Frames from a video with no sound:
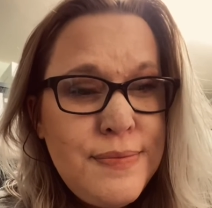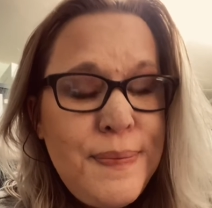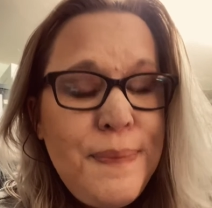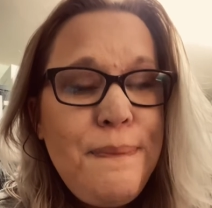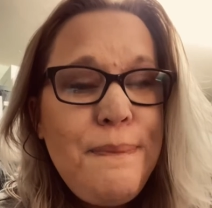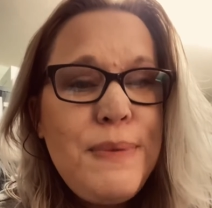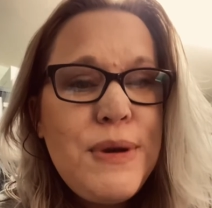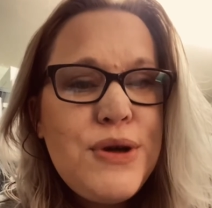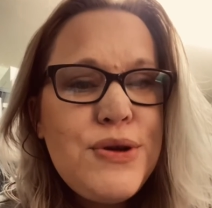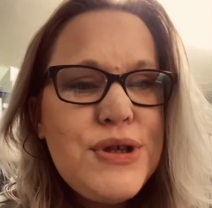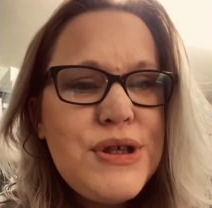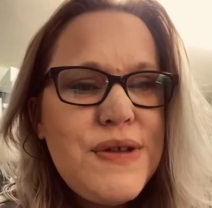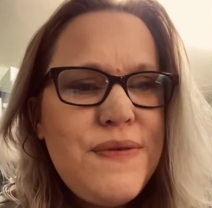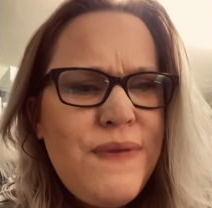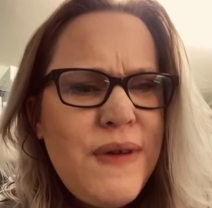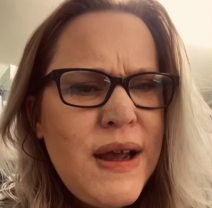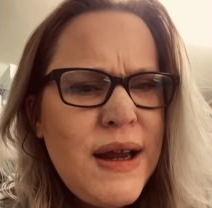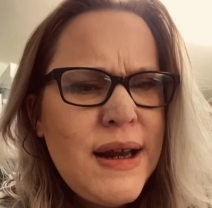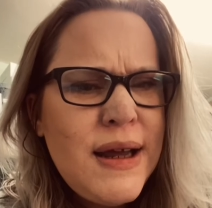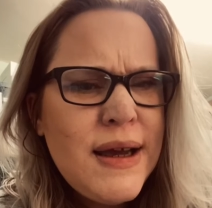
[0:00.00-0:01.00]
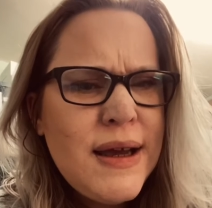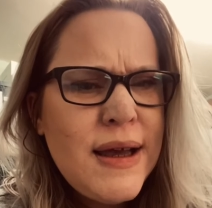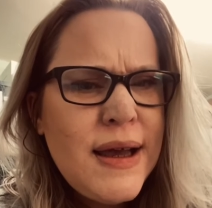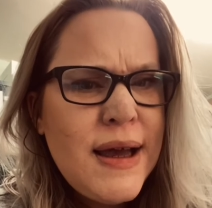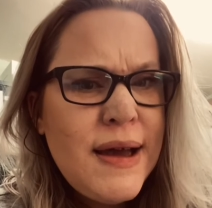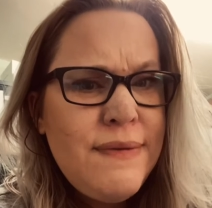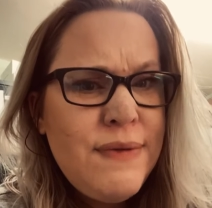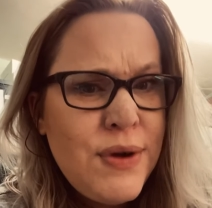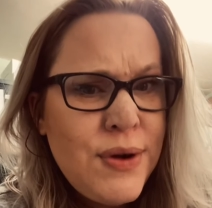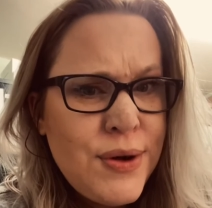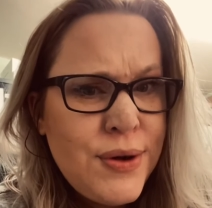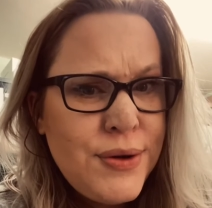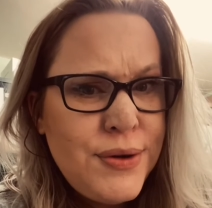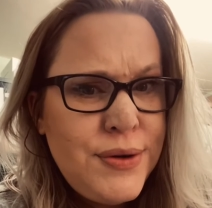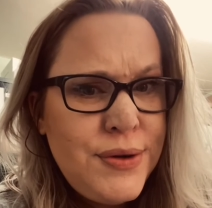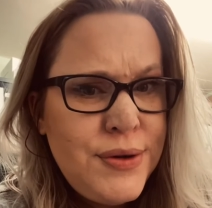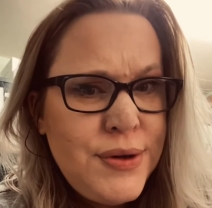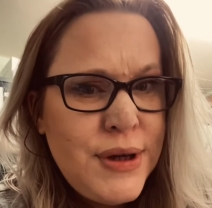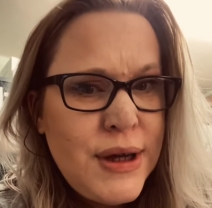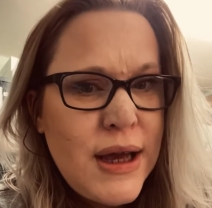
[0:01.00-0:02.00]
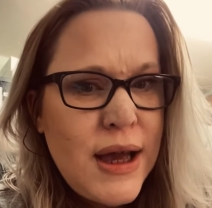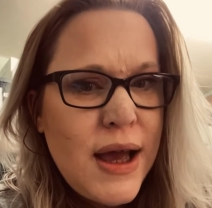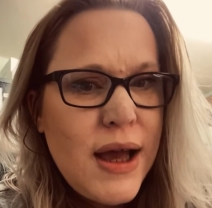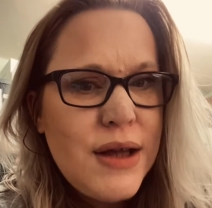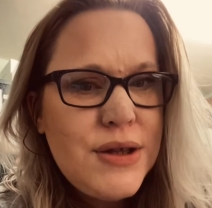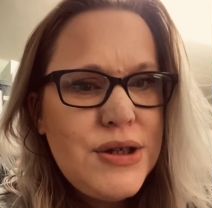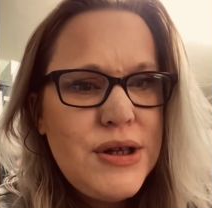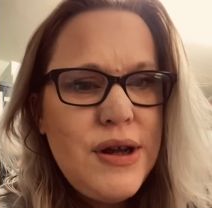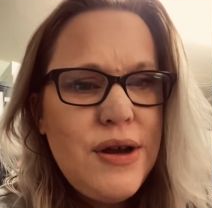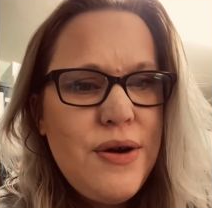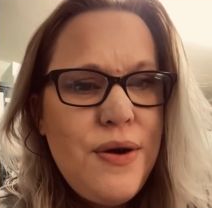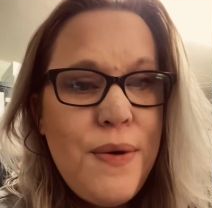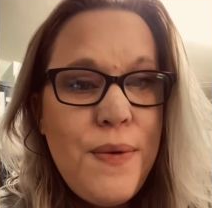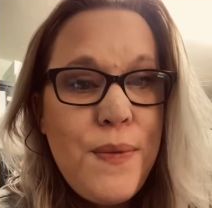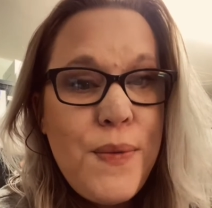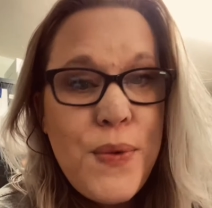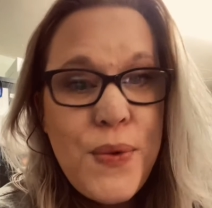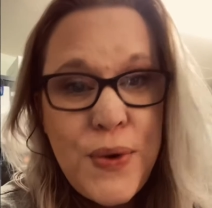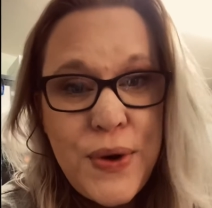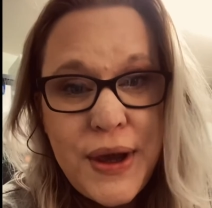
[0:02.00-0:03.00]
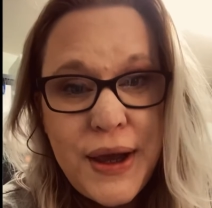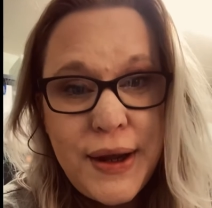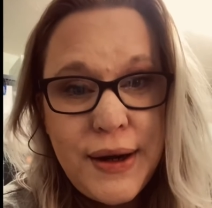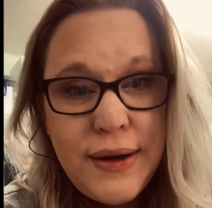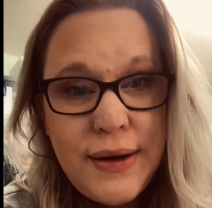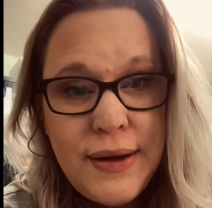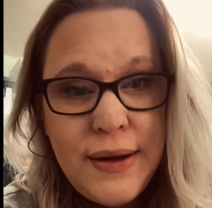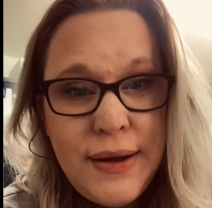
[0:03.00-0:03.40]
Because the fake leg I have on, actually I can't walk in.